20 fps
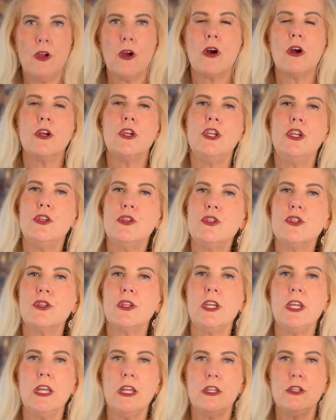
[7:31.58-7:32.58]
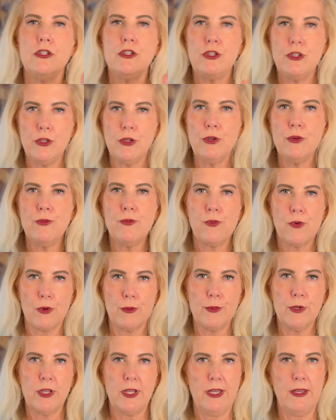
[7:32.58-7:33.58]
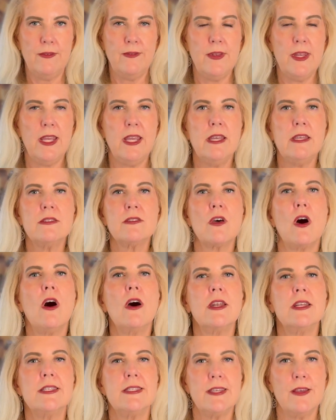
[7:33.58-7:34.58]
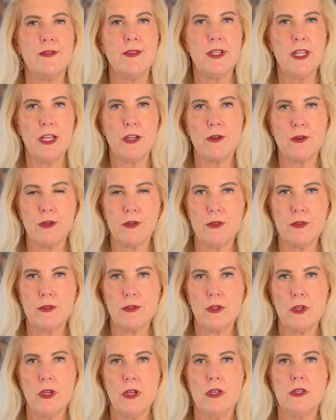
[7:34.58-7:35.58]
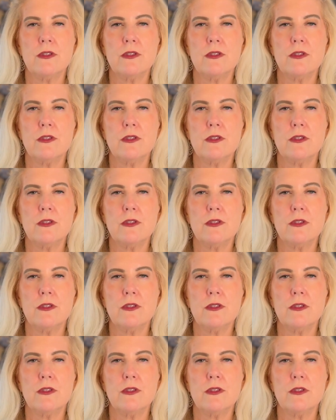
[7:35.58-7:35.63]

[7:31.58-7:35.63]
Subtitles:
are usually 2 formal evenings on a 7-day cruise.